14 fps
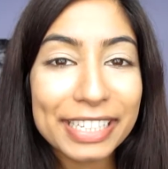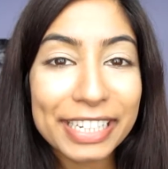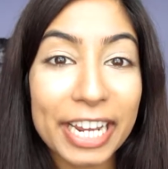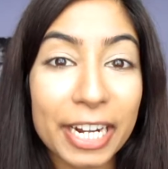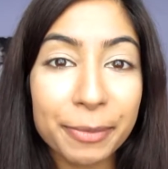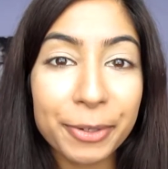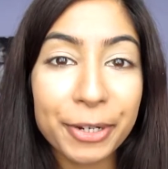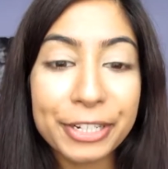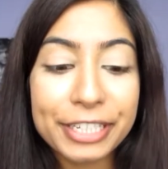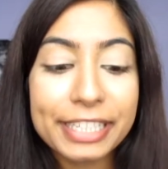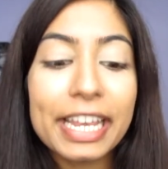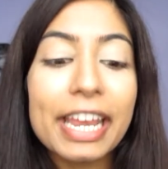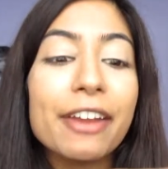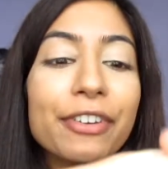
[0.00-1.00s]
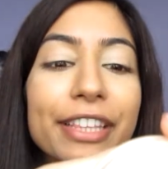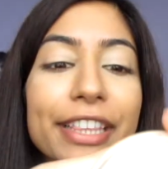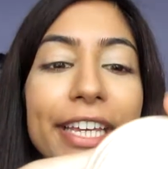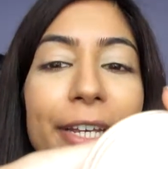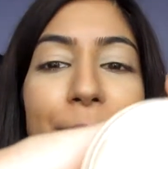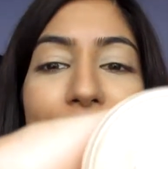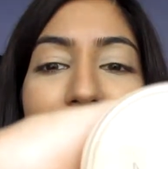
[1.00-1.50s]
again, I'm going to set
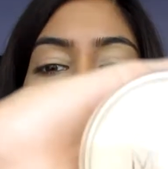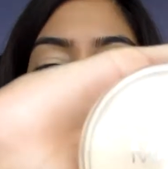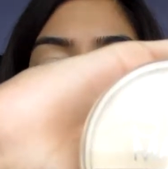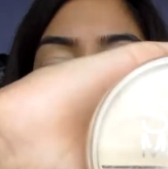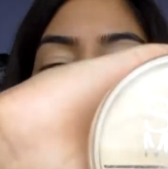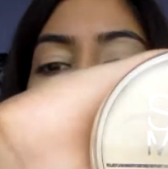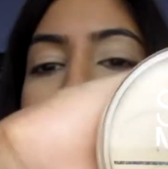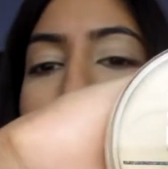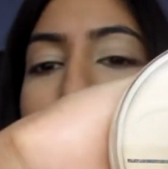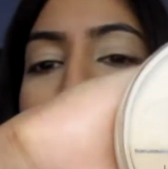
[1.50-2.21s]
everything with my Rimmel Stay